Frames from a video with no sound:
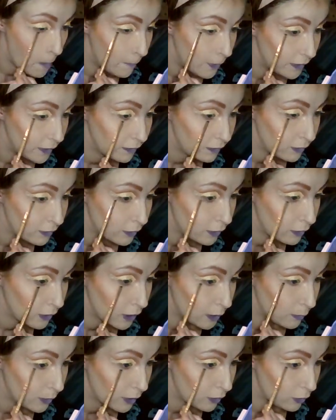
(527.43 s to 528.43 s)
basically
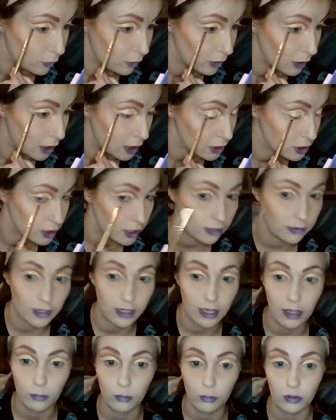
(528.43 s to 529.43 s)
line my lower lash line
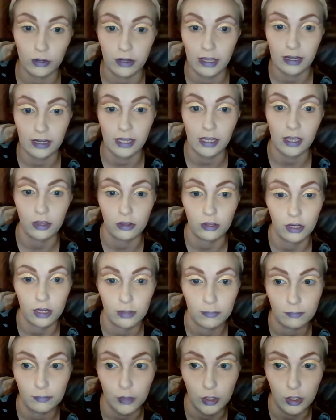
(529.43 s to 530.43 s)
like I would any
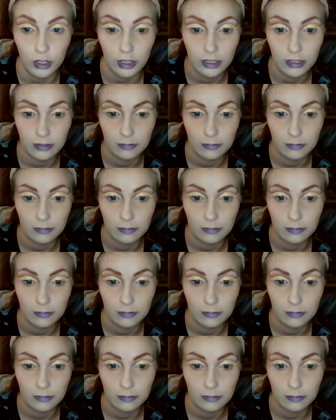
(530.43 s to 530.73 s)
other look.